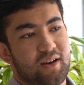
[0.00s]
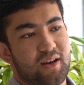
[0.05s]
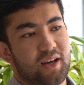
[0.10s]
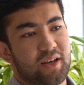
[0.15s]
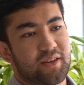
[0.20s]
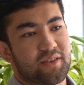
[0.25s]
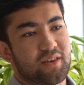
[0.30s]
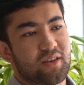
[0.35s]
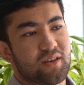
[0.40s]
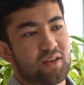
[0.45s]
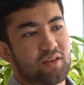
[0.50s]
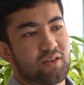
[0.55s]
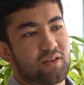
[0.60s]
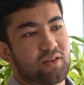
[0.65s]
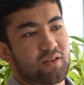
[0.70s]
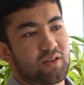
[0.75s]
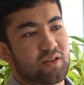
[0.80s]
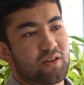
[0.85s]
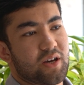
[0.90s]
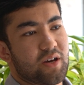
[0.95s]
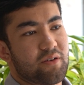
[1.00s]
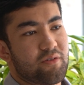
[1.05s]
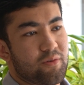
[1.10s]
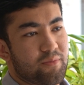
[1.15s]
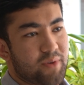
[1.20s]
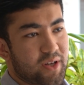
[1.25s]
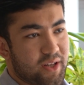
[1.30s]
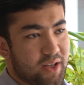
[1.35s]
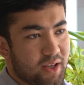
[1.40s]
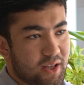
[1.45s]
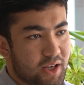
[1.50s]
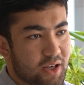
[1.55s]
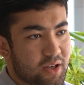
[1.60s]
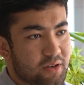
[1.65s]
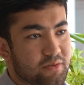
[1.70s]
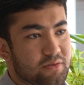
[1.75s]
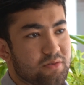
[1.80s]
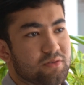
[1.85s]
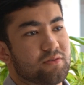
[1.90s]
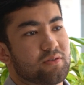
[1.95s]
I think everybody
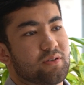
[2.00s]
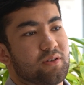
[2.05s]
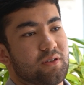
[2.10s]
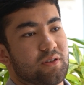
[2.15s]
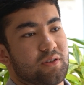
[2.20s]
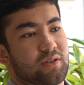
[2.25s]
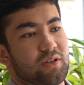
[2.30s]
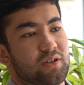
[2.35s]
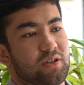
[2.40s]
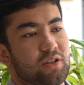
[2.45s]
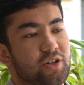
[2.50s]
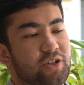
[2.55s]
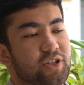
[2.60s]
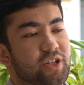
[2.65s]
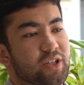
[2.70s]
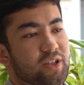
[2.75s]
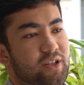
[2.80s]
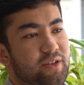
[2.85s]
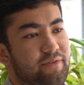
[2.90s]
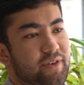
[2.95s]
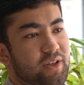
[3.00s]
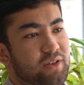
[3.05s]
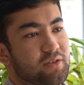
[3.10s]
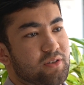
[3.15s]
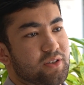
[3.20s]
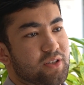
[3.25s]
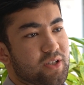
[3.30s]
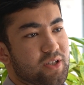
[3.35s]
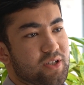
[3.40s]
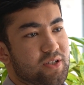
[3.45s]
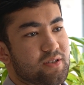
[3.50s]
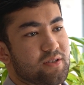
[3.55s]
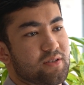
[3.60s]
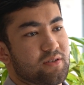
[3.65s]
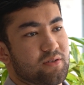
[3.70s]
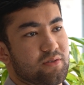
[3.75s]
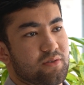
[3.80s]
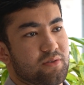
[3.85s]
have learning difficulties